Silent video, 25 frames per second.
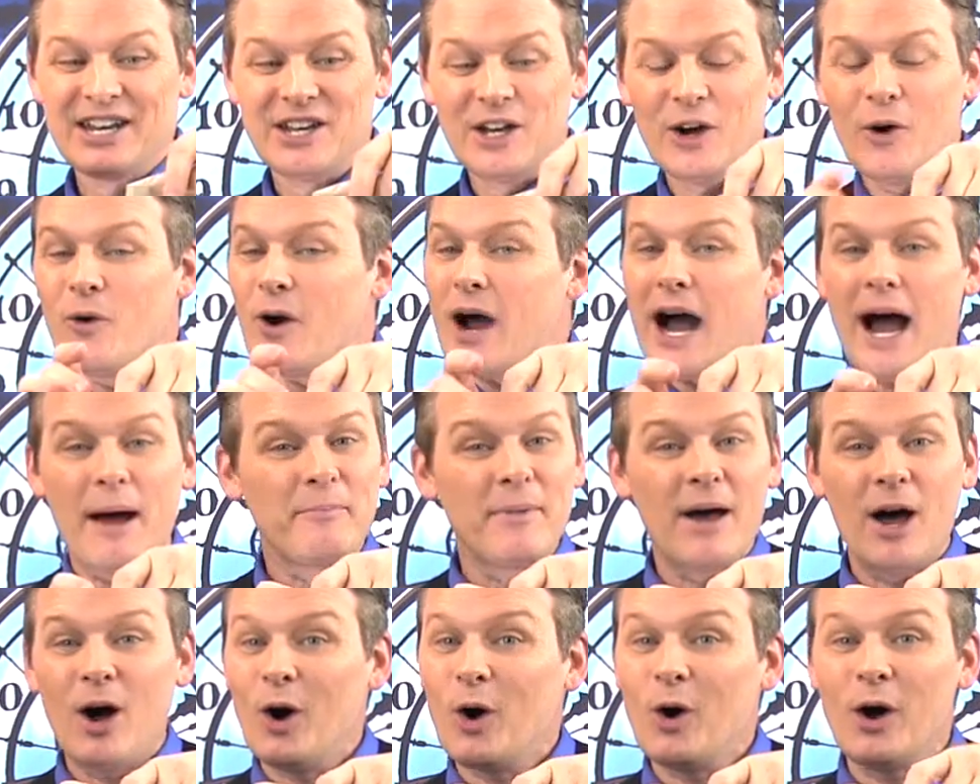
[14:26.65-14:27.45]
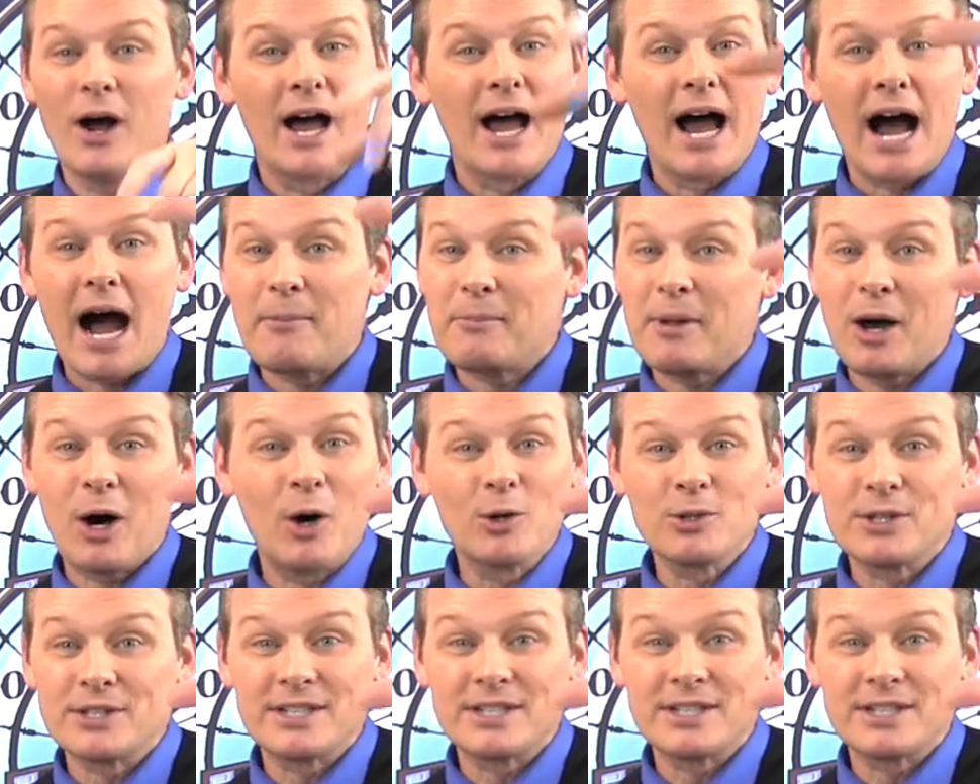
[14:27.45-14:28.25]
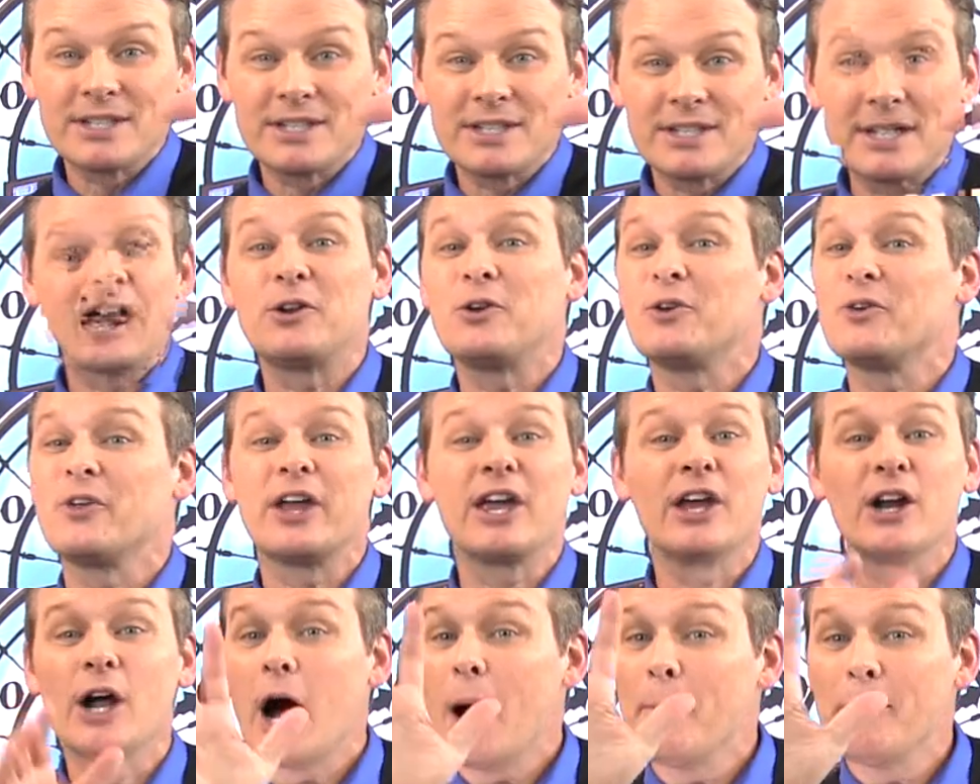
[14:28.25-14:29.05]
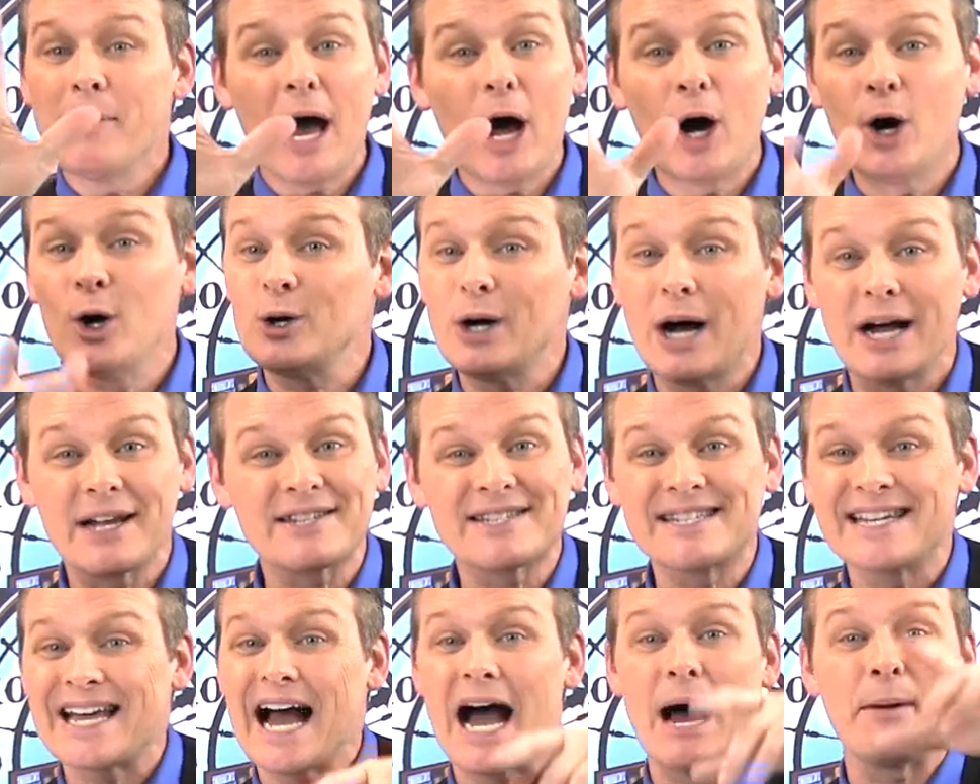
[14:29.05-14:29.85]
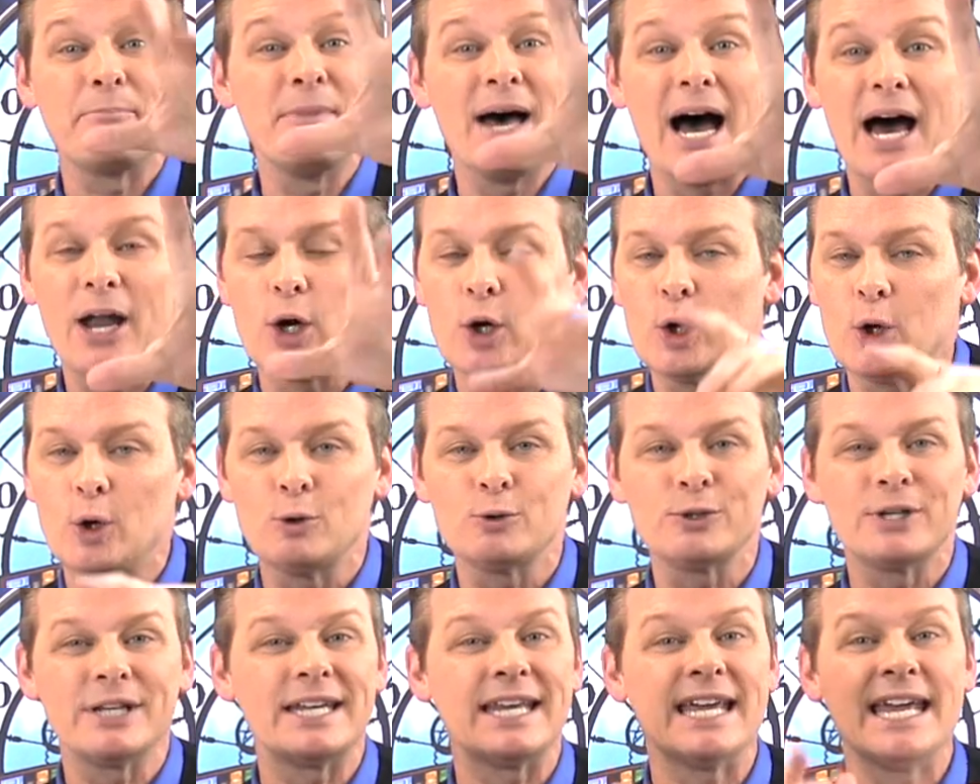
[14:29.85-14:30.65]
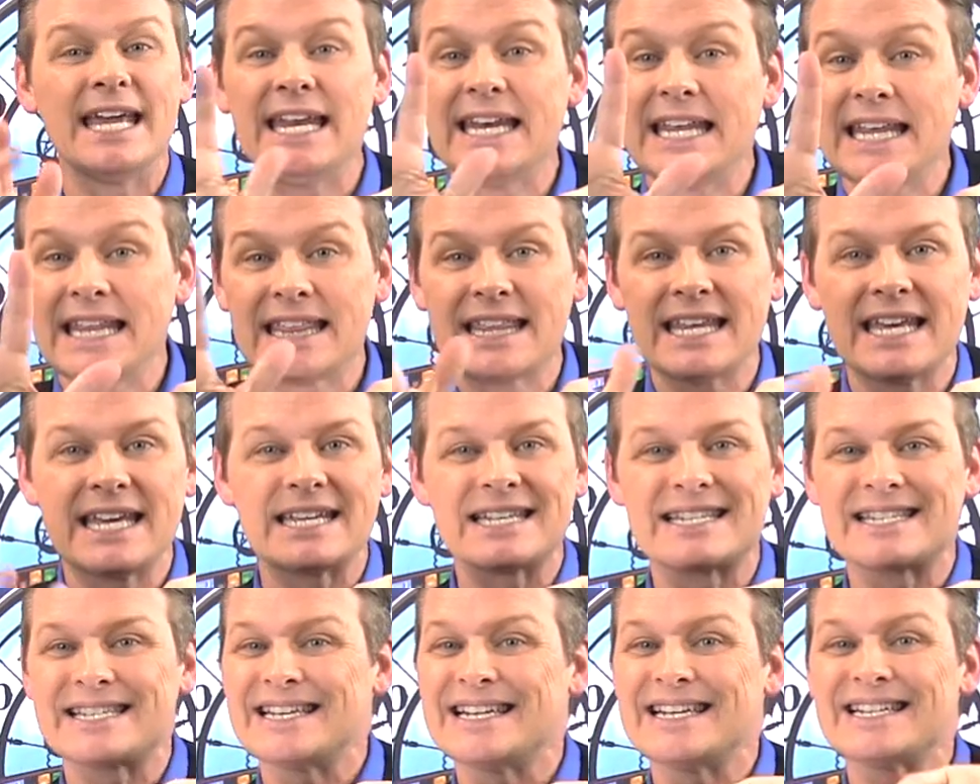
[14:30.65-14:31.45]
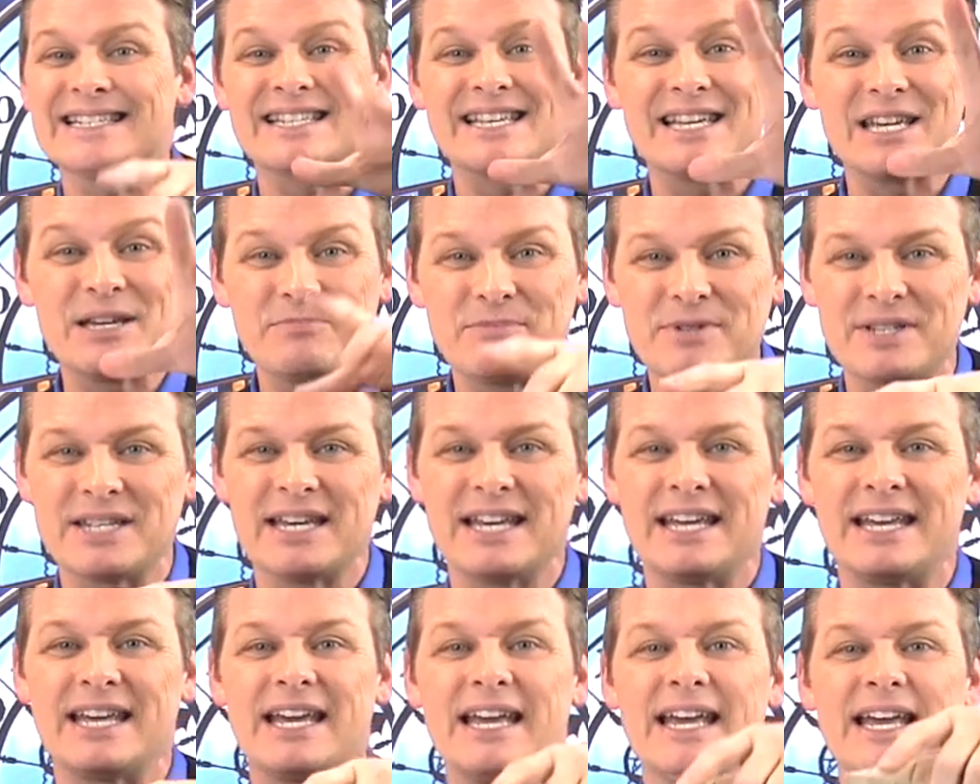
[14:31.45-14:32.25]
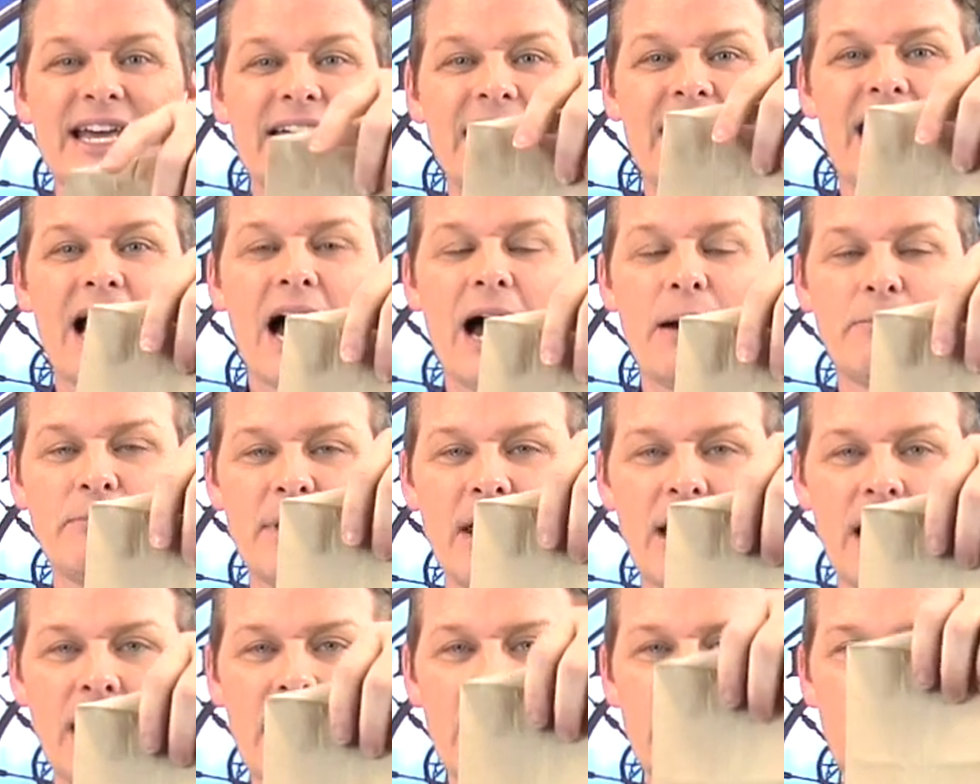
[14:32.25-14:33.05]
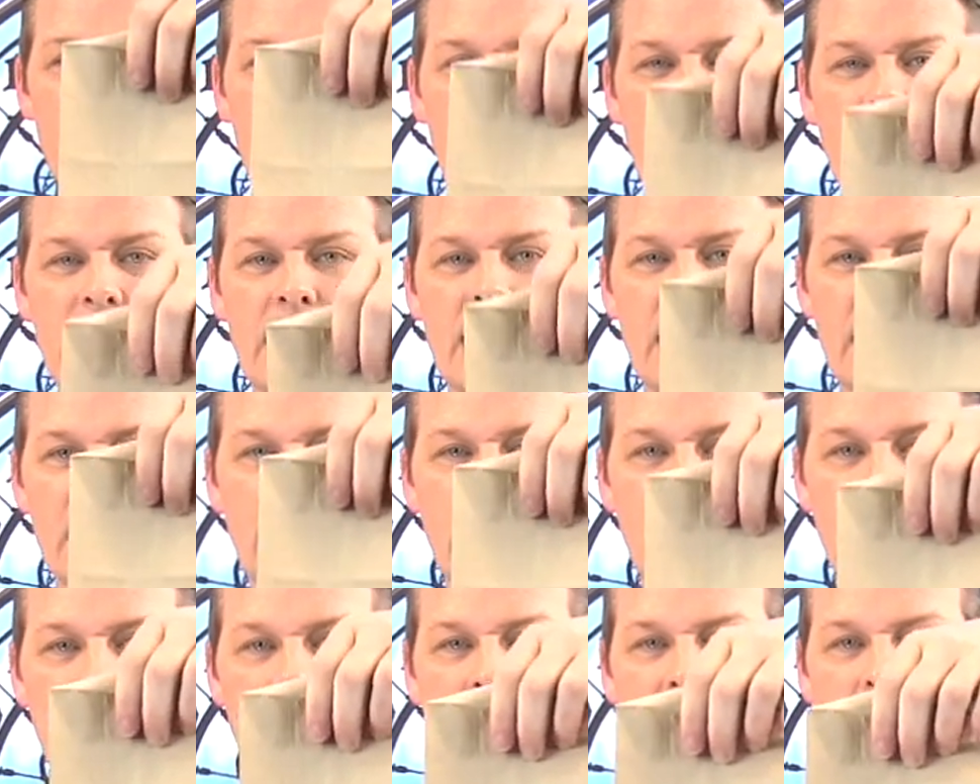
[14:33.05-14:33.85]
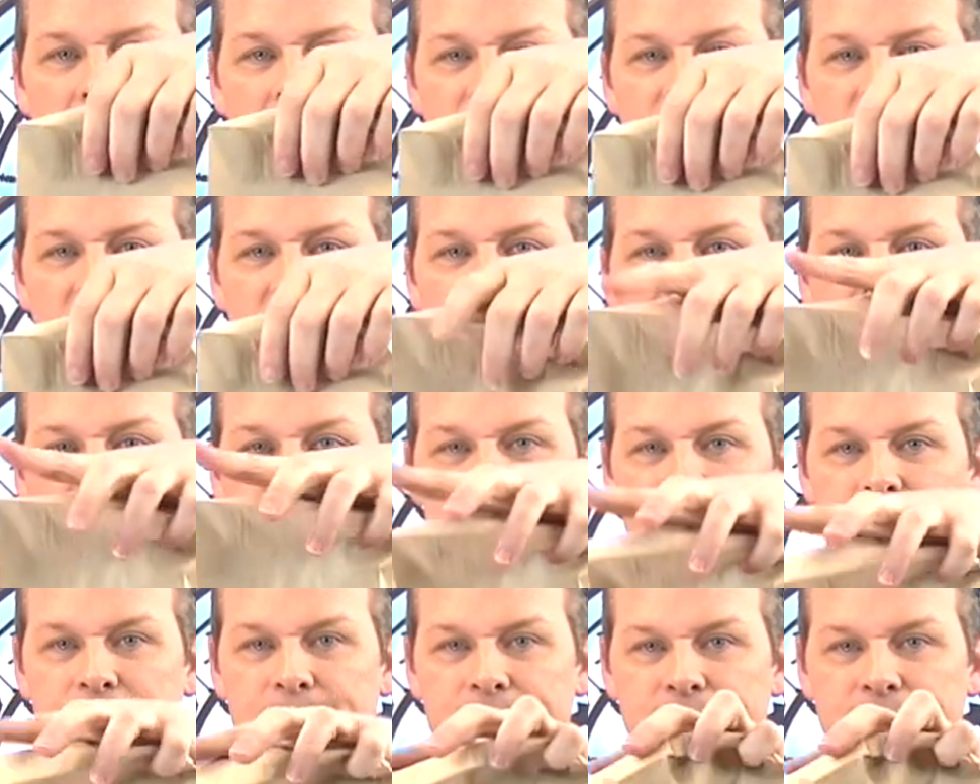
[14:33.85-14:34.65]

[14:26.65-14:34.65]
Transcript: No, I'm not hold, I'm not holding anything. I know you're thinking I'm not holding. See, I'm not holding anything. See, it's empty. I'm Ah, fine.